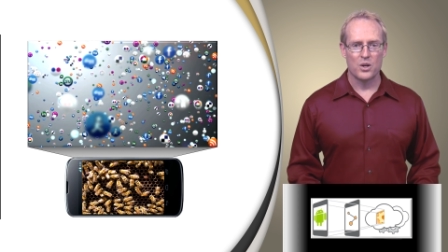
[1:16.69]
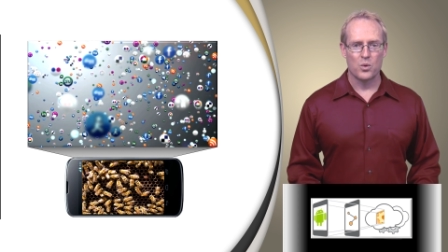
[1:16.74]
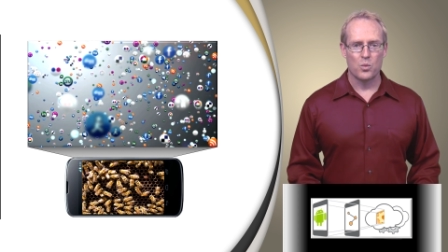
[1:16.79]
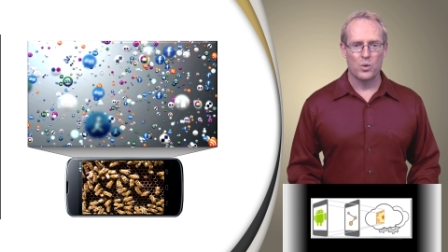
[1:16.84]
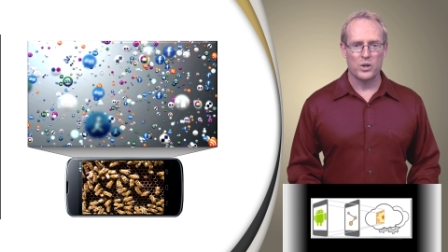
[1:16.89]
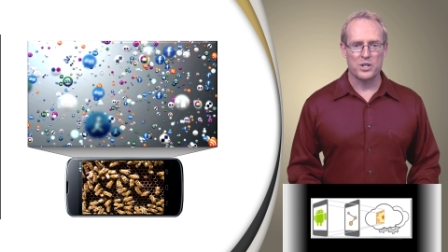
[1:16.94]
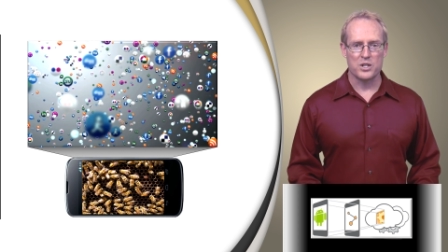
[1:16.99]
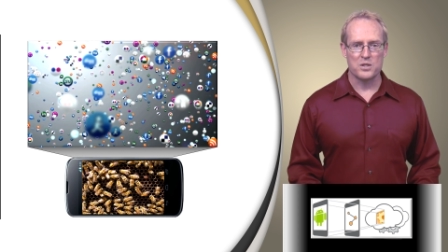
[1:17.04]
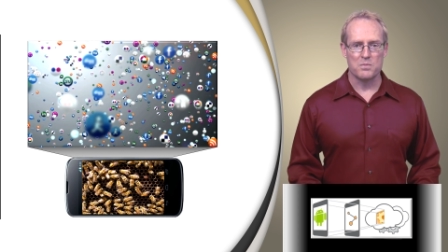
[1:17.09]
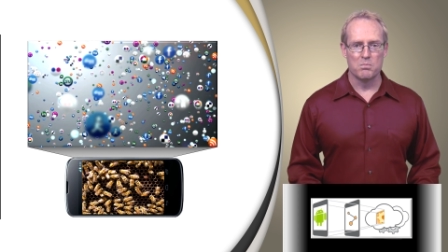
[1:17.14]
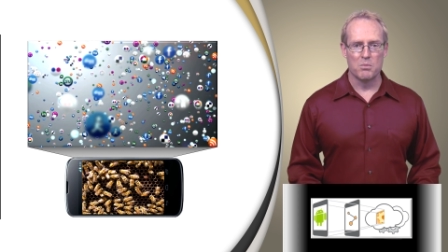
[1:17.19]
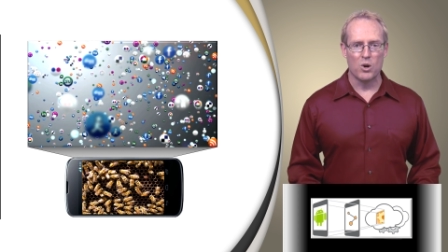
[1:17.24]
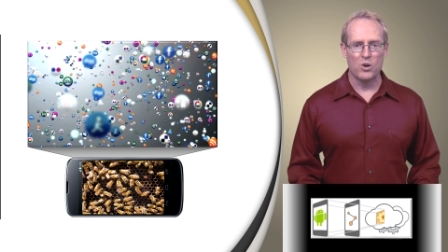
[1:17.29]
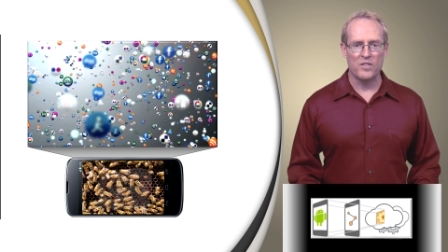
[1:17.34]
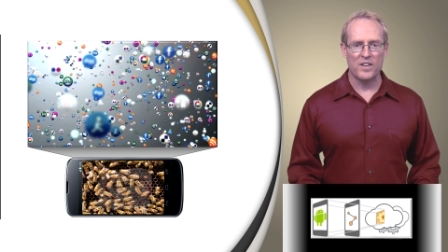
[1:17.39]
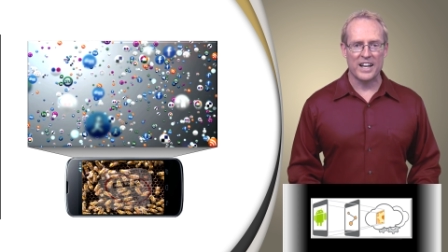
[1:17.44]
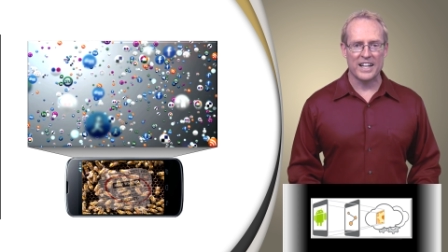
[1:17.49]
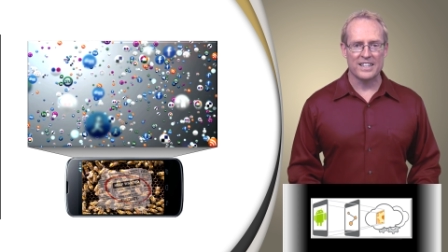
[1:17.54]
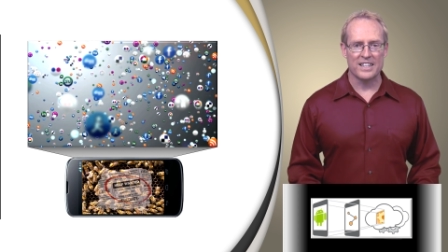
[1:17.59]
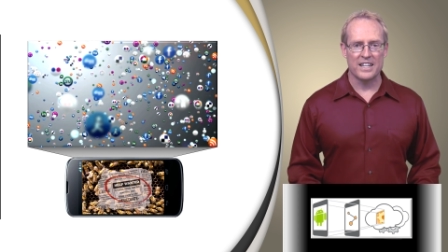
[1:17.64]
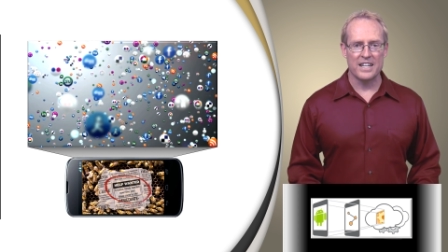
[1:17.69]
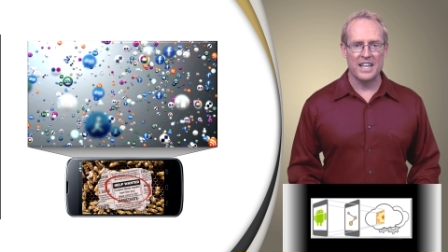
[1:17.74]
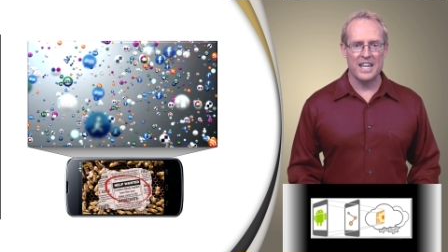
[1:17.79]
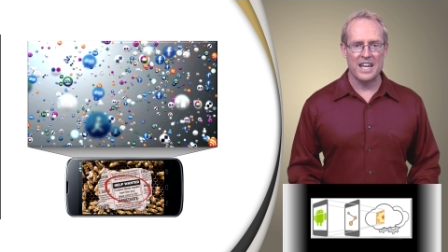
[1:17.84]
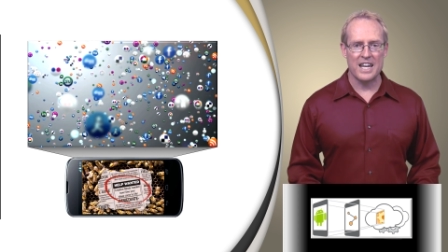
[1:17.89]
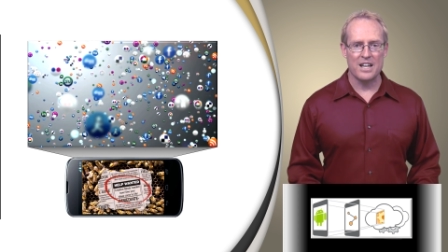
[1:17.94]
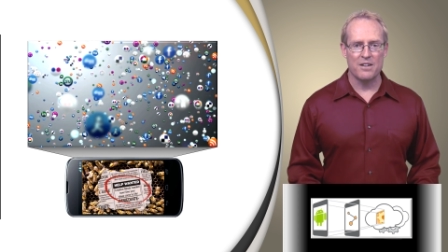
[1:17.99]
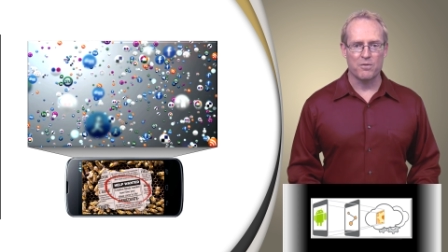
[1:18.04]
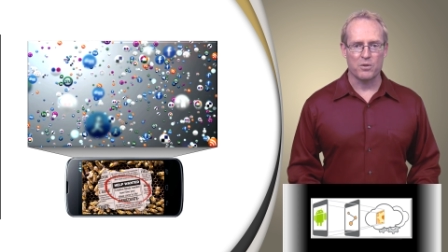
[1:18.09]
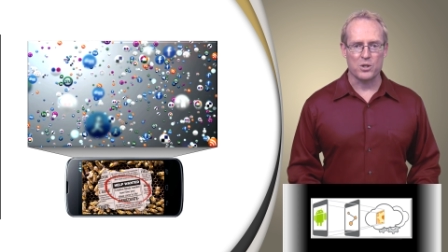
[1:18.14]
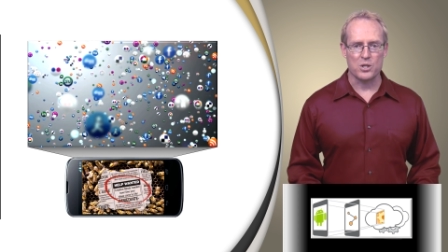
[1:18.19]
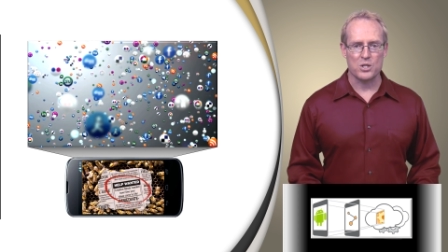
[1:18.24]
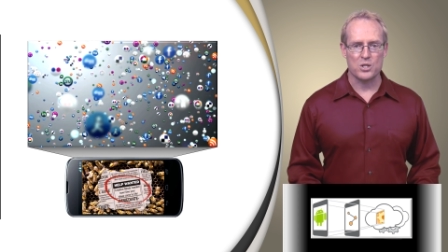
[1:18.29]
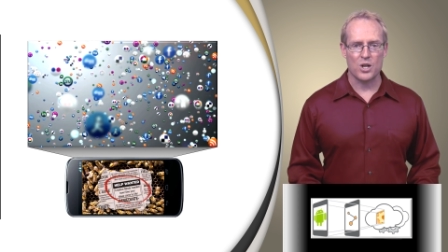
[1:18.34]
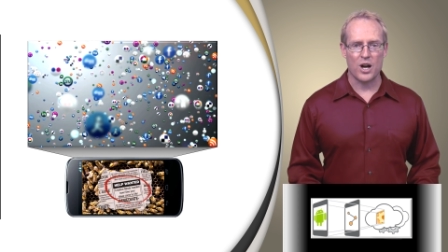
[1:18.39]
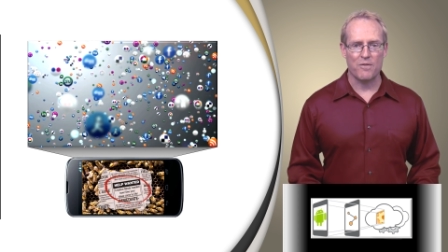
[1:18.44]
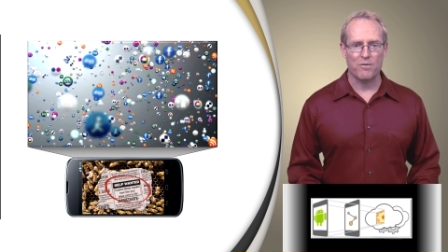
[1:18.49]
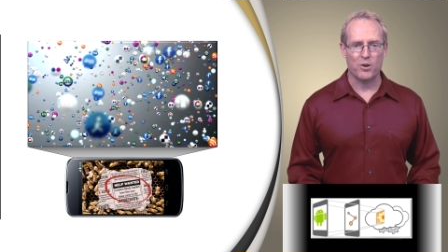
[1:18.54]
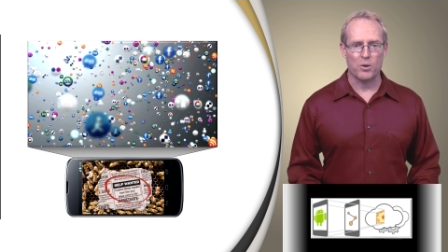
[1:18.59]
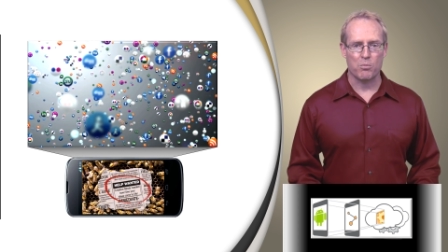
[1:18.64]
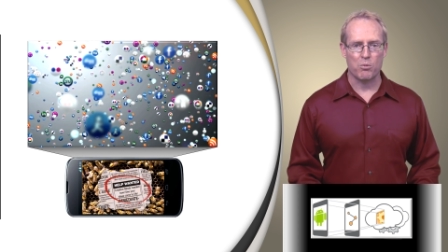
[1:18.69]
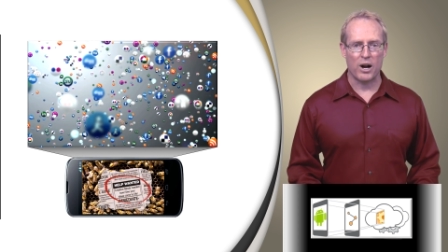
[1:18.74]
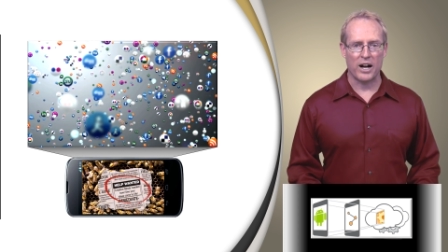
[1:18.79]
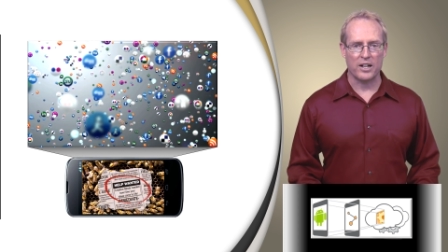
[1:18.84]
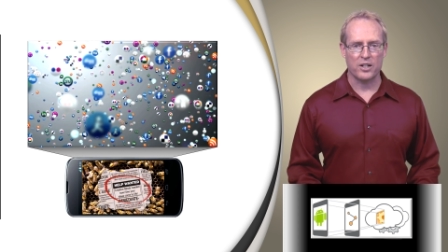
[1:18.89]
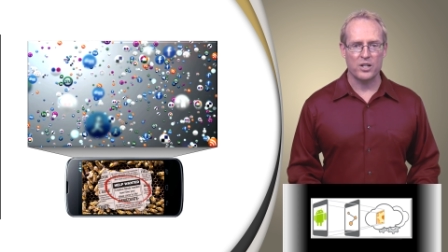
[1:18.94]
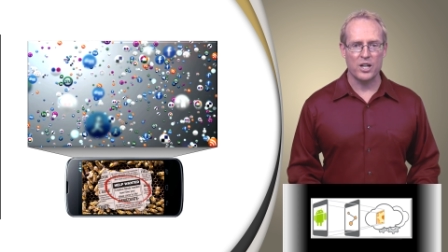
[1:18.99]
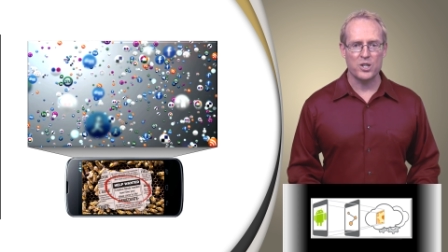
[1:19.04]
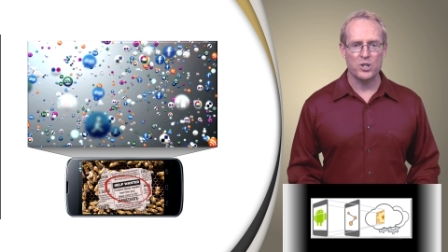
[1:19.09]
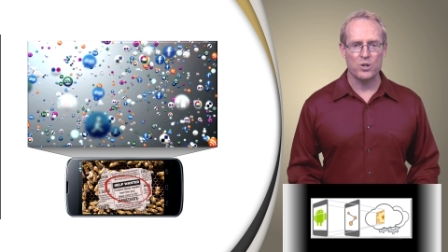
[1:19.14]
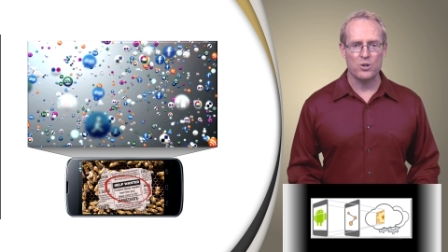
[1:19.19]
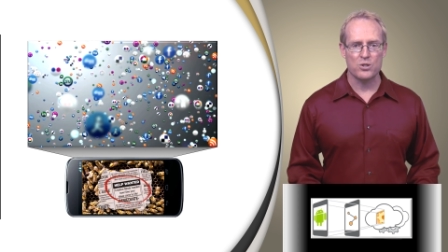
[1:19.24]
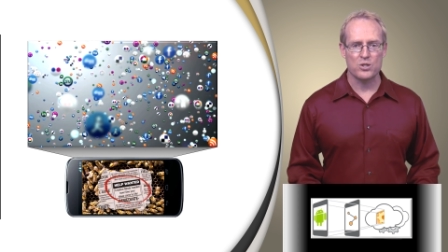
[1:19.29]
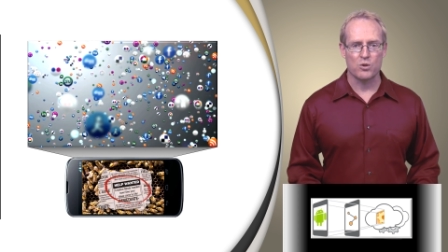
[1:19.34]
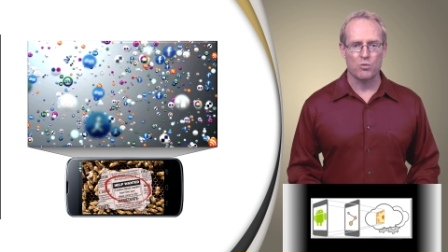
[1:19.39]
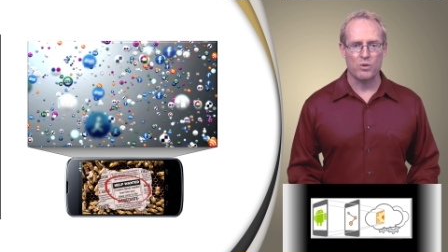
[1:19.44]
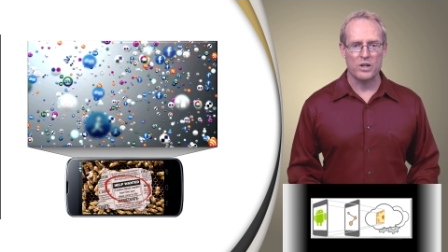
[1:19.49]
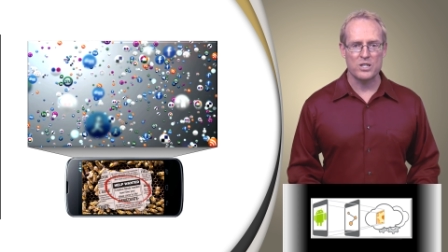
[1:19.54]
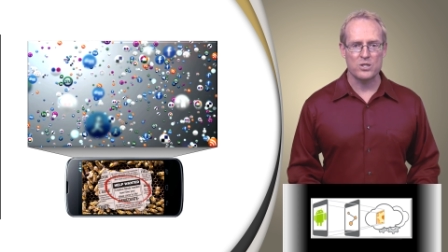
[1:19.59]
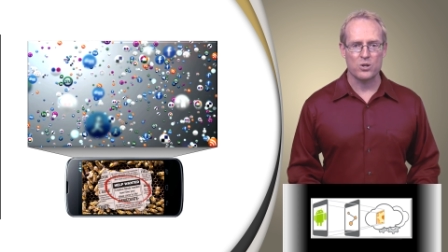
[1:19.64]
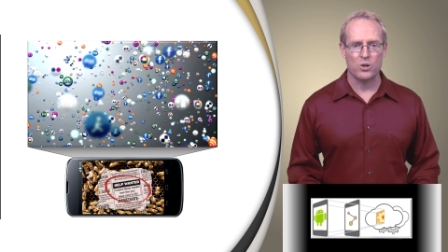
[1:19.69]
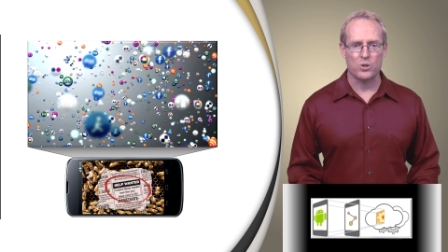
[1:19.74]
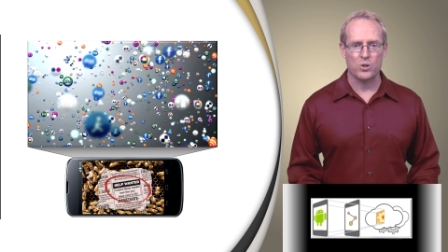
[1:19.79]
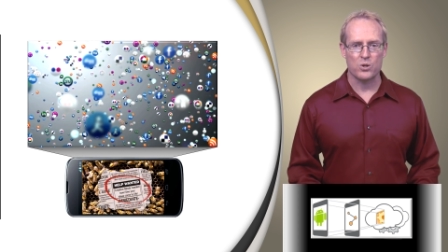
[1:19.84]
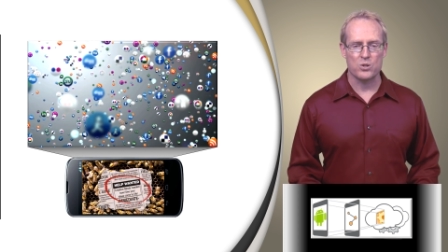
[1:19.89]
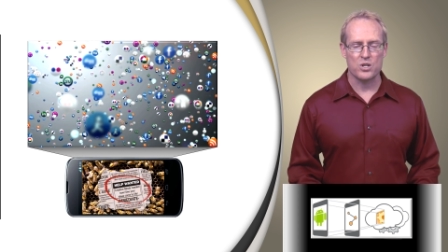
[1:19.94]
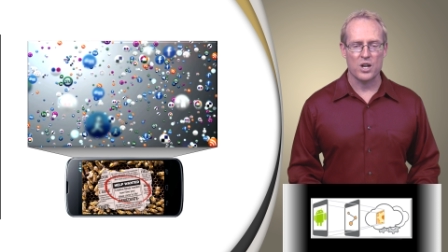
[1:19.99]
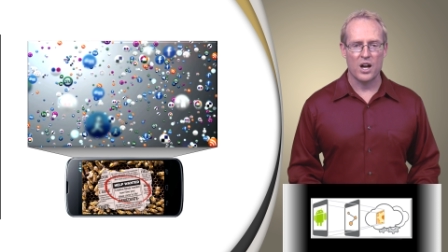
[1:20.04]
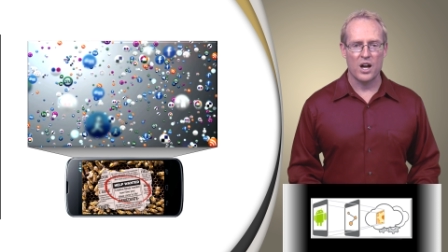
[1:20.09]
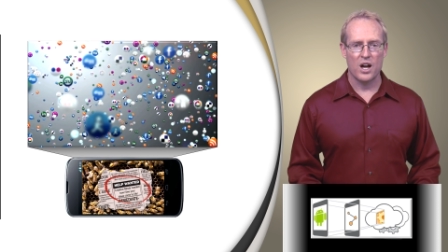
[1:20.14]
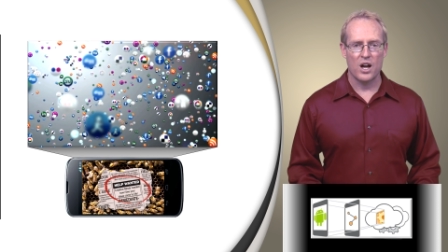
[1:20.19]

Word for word: which is motivating the need for software practitioners and researchers